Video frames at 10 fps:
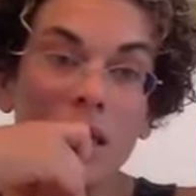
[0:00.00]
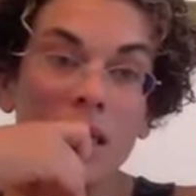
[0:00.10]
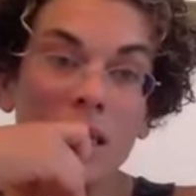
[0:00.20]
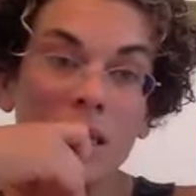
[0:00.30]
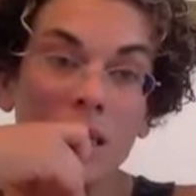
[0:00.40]
to
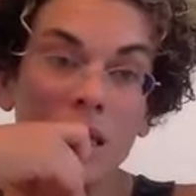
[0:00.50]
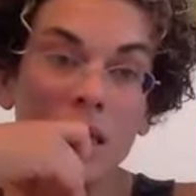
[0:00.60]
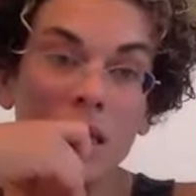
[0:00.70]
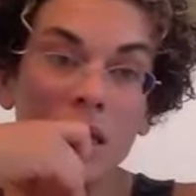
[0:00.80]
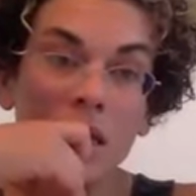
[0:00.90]

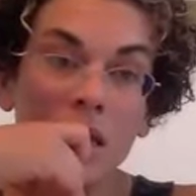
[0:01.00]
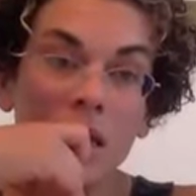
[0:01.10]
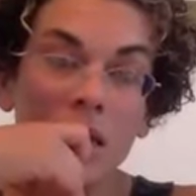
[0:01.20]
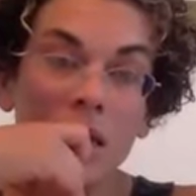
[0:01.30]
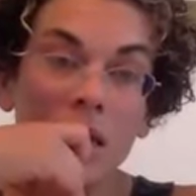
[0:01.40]
see
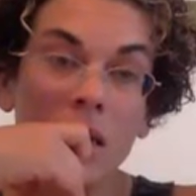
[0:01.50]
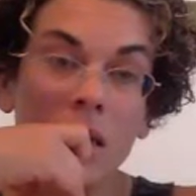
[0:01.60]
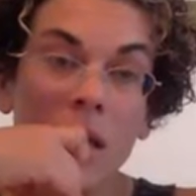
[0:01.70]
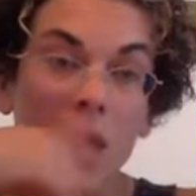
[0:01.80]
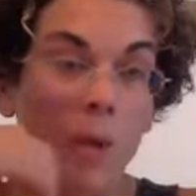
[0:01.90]

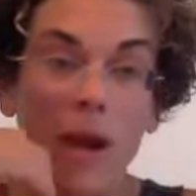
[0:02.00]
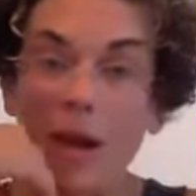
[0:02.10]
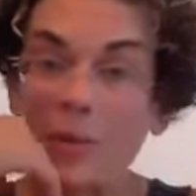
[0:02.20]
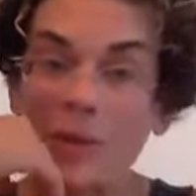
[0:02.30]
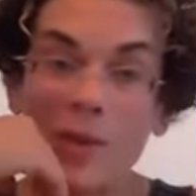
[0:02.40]
that
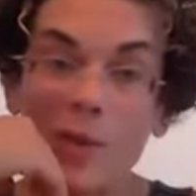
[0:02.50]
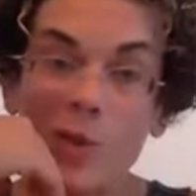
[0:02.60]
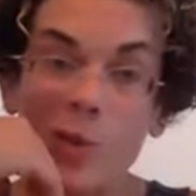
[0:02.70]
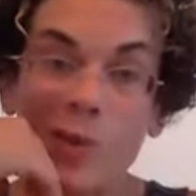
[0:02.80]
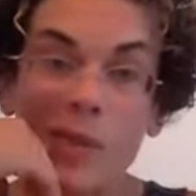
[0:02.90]
perhaps you
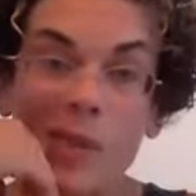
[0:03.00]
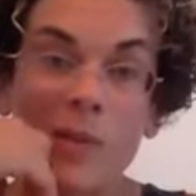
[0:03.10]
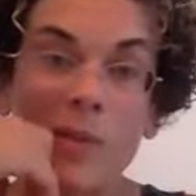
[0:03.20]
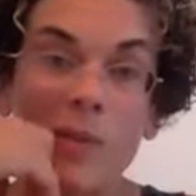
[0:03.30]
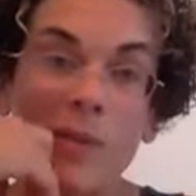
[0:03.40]
don't need to,
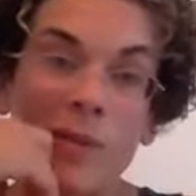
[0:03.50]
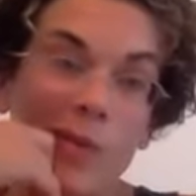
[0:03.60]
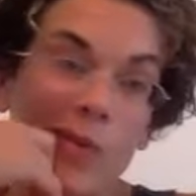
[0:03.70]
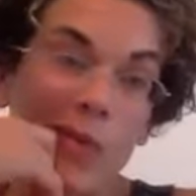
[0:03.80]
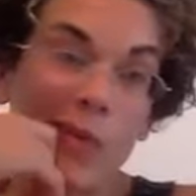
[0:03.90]

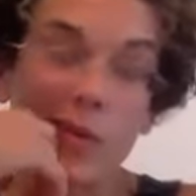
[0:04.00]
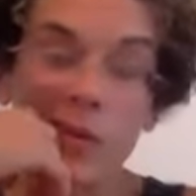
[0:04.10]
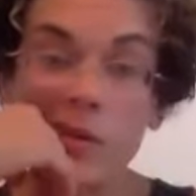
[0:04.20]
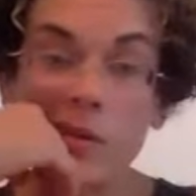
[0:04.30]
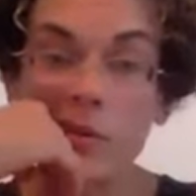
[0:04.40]
the frog,
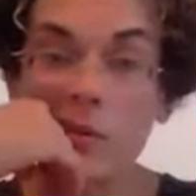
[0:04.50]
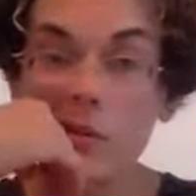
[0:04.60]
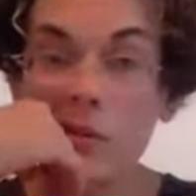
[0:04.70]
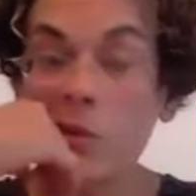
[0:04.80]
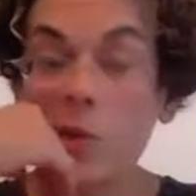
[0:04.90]
or
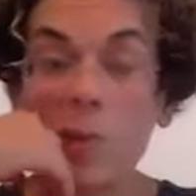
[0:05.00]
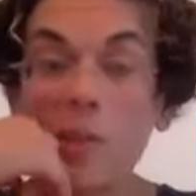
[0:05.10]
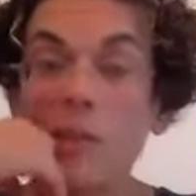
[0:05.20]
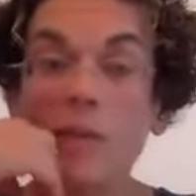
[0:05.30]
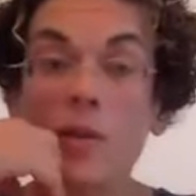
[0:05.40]
you don't
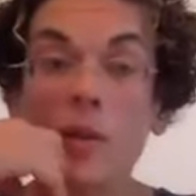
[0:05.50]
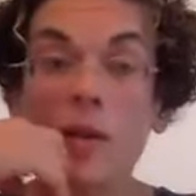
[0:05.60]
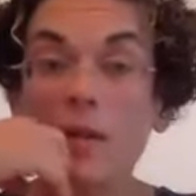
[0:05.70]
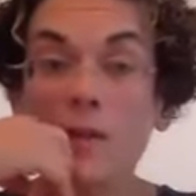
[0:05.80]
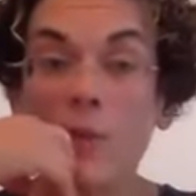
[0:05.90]
need to
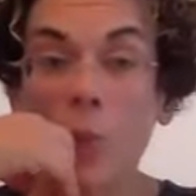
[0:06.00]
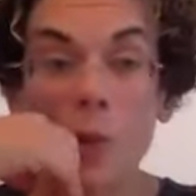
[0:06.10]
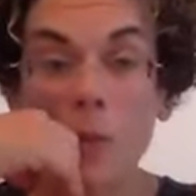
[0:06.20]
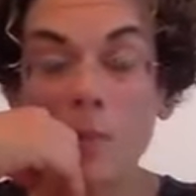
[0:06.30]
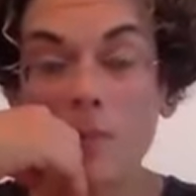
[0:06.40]

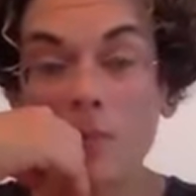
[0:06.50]
transform.